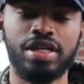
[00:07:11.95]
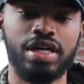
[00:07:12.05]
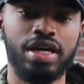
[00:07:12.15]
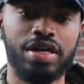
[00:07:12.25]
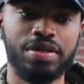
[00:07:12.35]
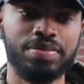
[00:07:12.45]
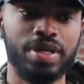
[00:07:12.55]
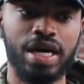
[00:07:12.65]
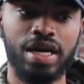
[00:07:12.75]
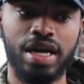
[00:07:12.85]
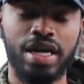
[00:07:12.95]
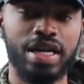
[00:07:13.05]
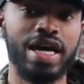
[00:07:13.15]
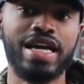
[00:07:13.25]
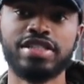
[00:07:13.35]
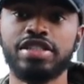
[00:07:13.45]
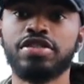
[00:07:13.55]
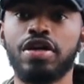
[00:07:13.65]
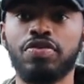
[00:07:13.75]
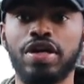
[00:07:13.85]
and I actually
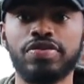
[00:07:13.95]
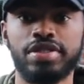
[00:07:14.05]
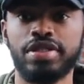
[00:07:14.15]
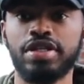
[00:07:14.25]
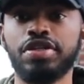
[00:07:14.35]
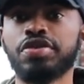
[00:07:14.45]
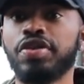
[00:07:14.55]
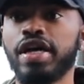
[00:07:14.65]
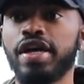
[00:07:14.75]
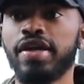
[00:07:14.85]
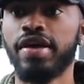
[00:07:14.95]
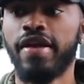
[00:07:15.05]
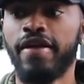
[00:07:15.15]
saw when I was in undergrad,